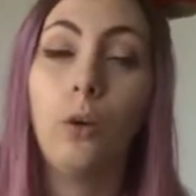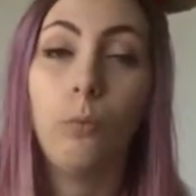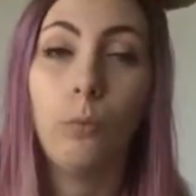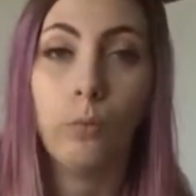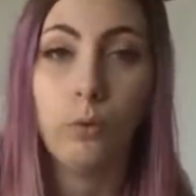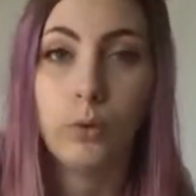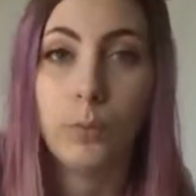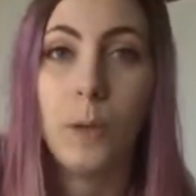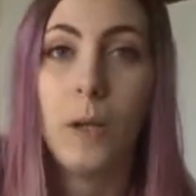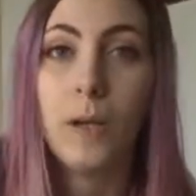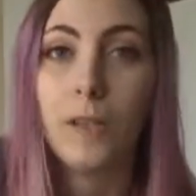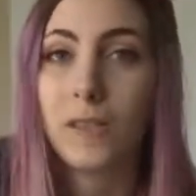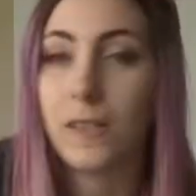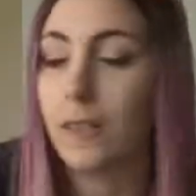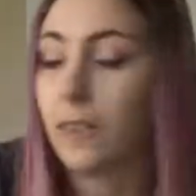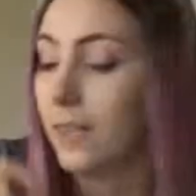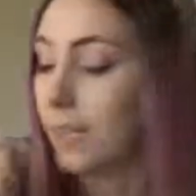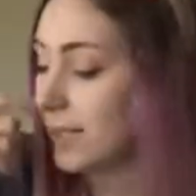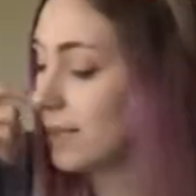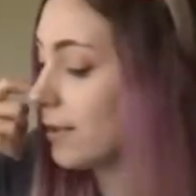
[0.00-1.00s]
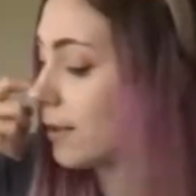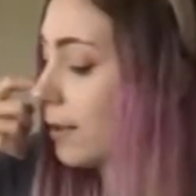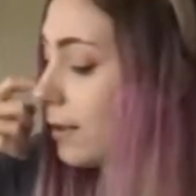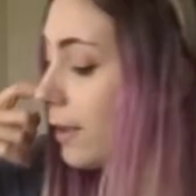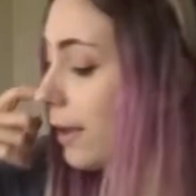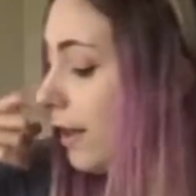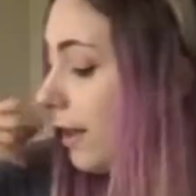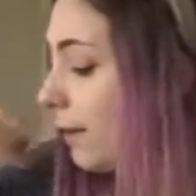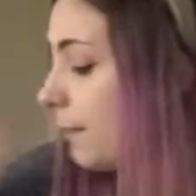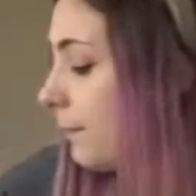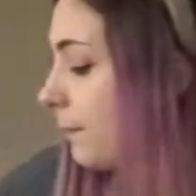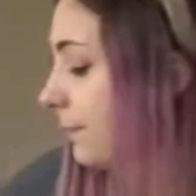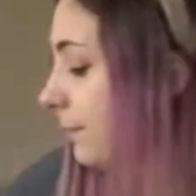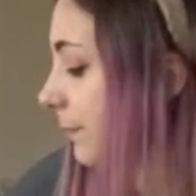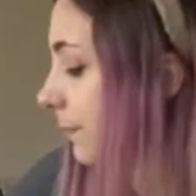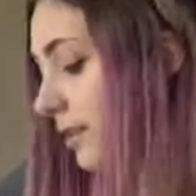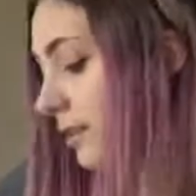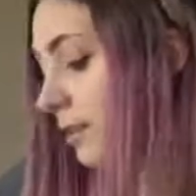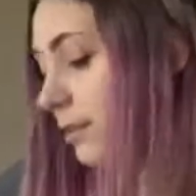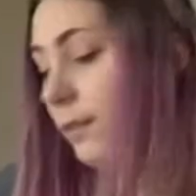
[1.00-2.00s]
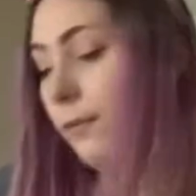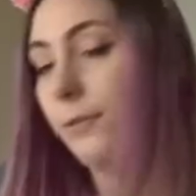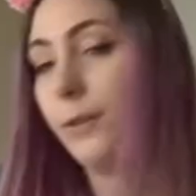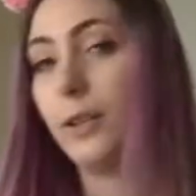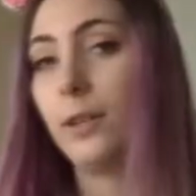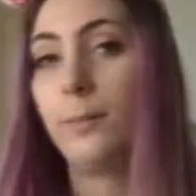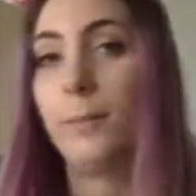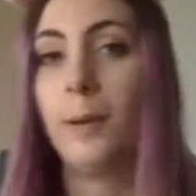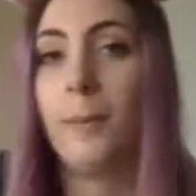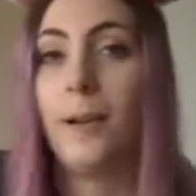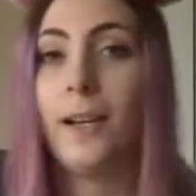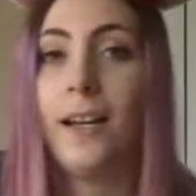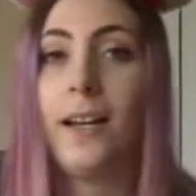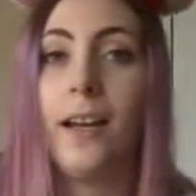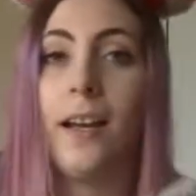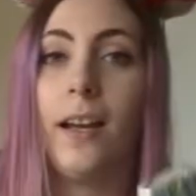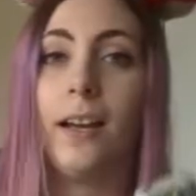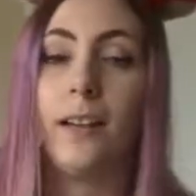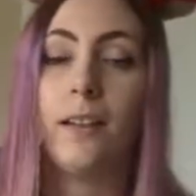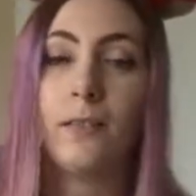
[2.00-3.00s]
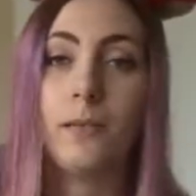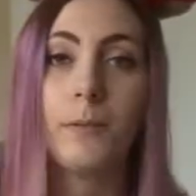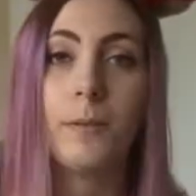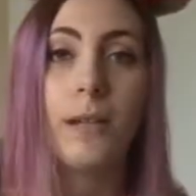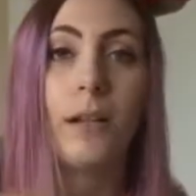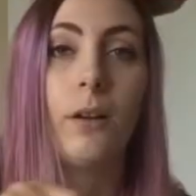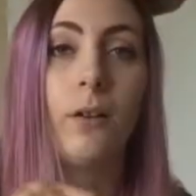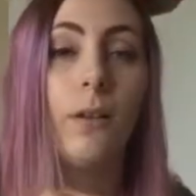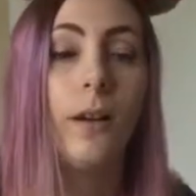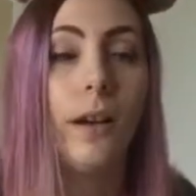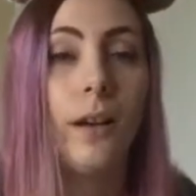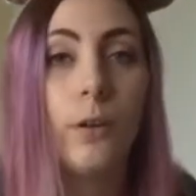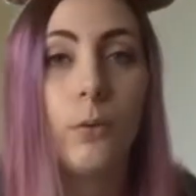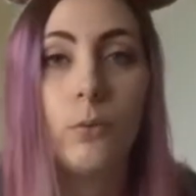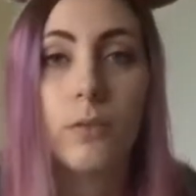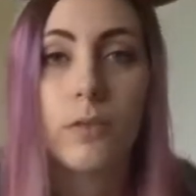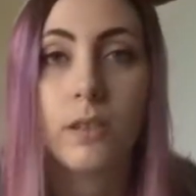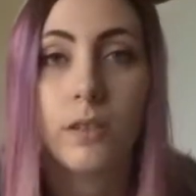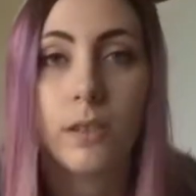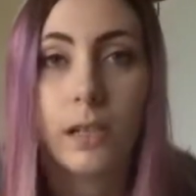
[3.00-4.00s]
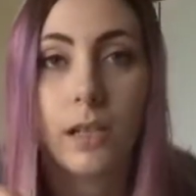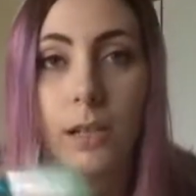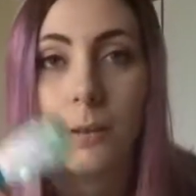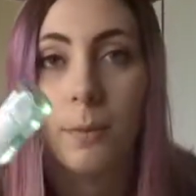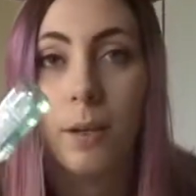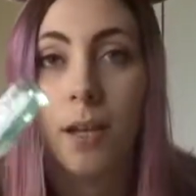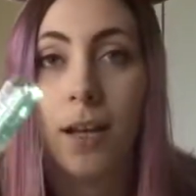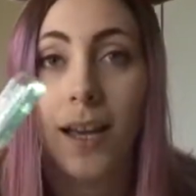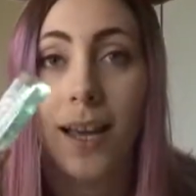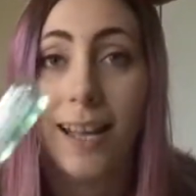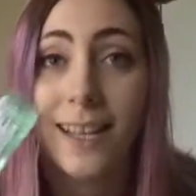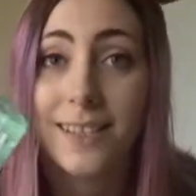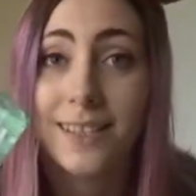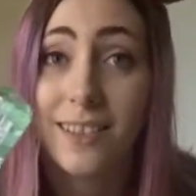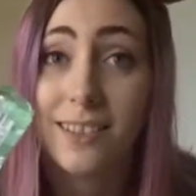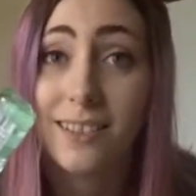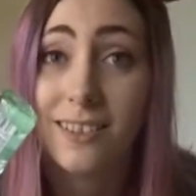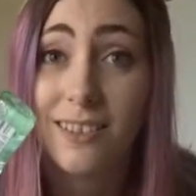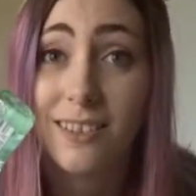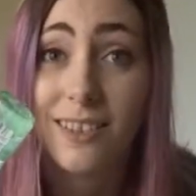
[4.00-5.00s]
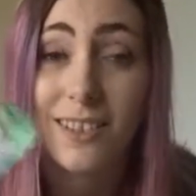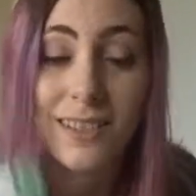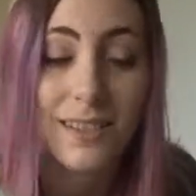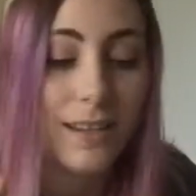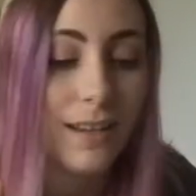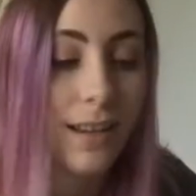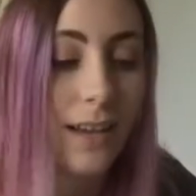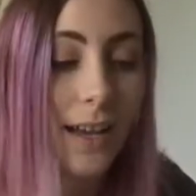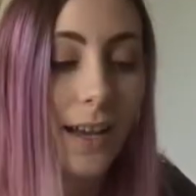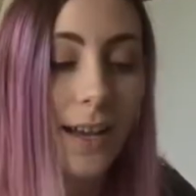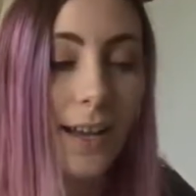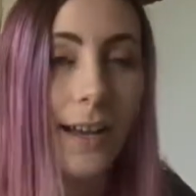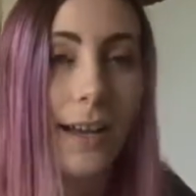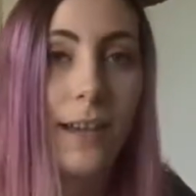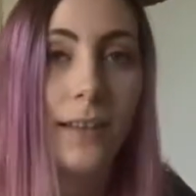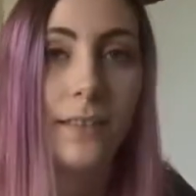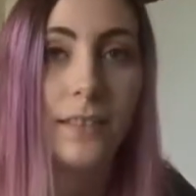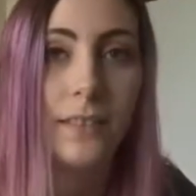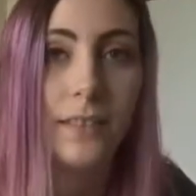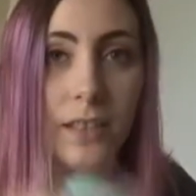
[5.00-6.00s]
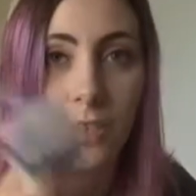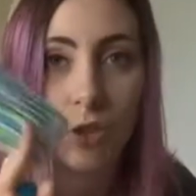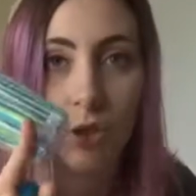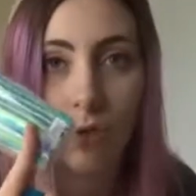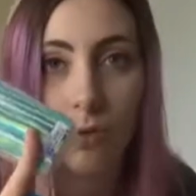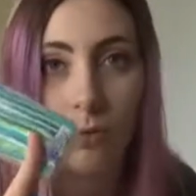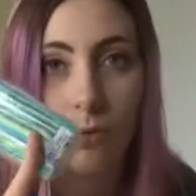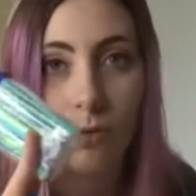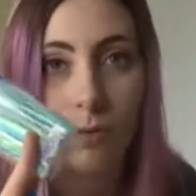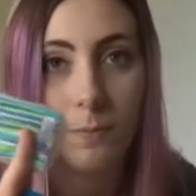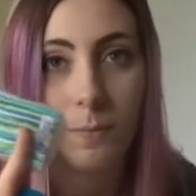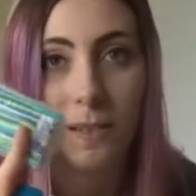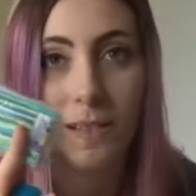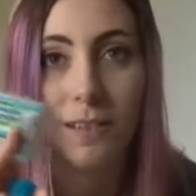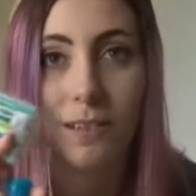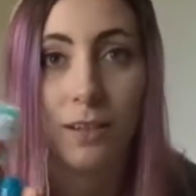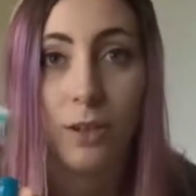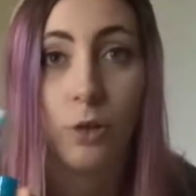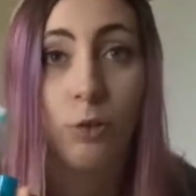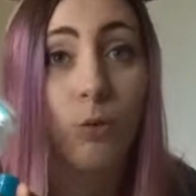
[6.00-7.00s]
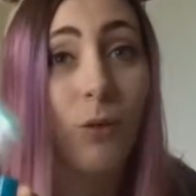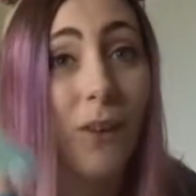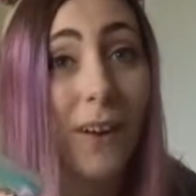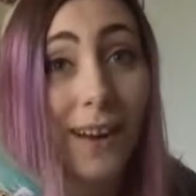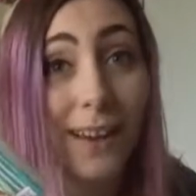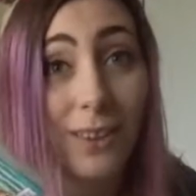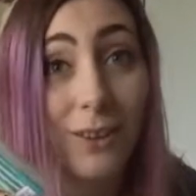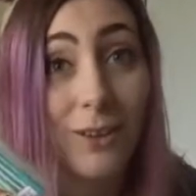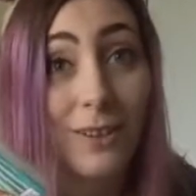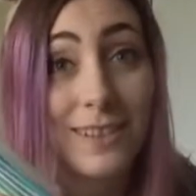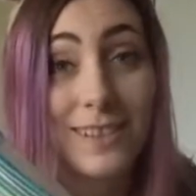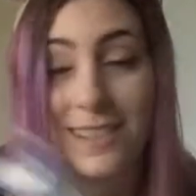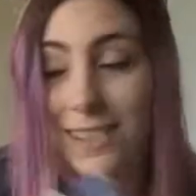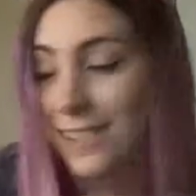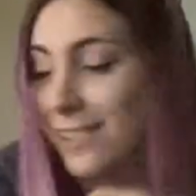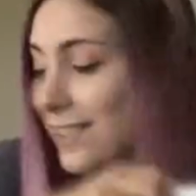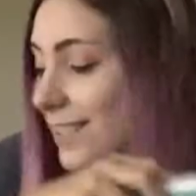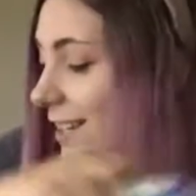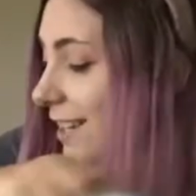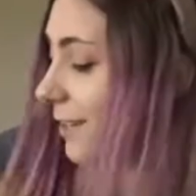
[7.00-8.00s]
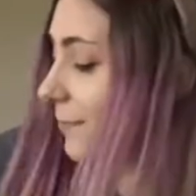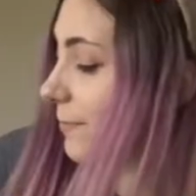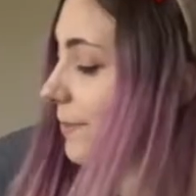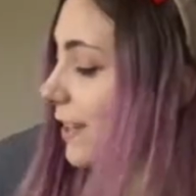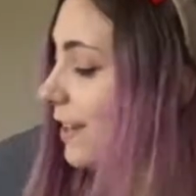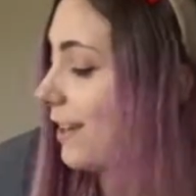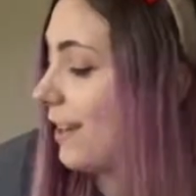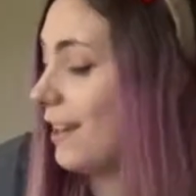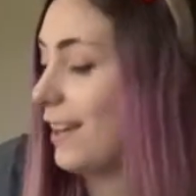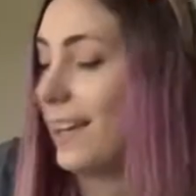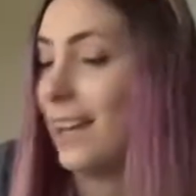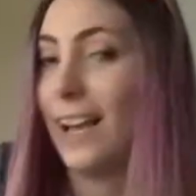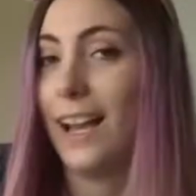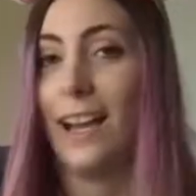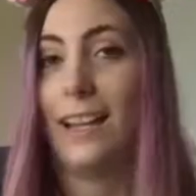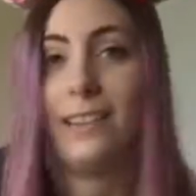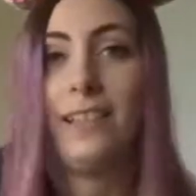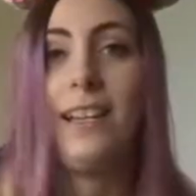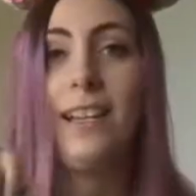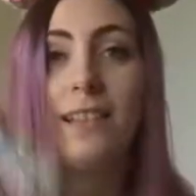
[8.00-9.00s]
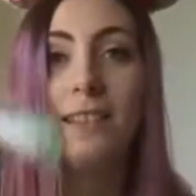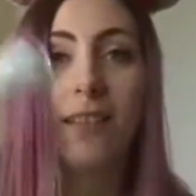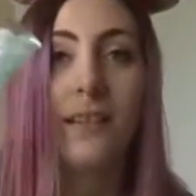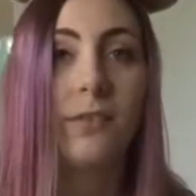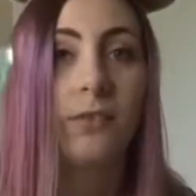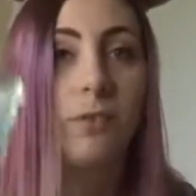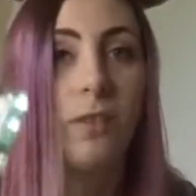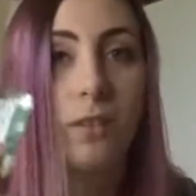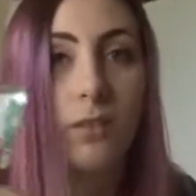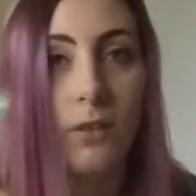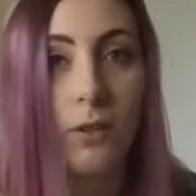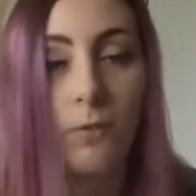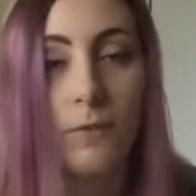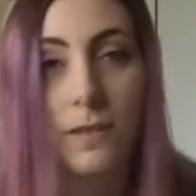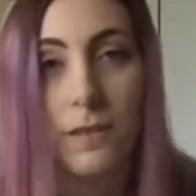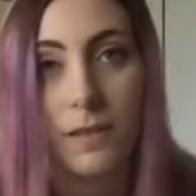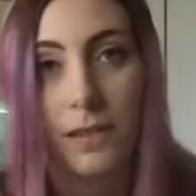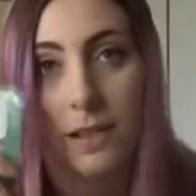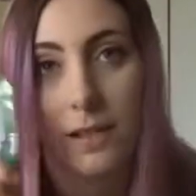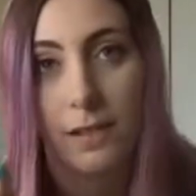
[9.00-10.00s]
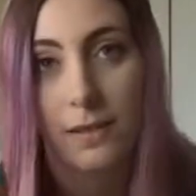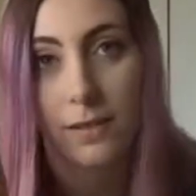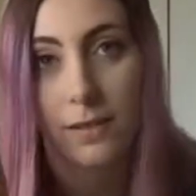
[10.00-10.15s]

water parks and things like that. And in the front of my bag as well, I also keep hand sanitizer and tissues because I cry a lot in Disney. And the hand sanitizer, obviously,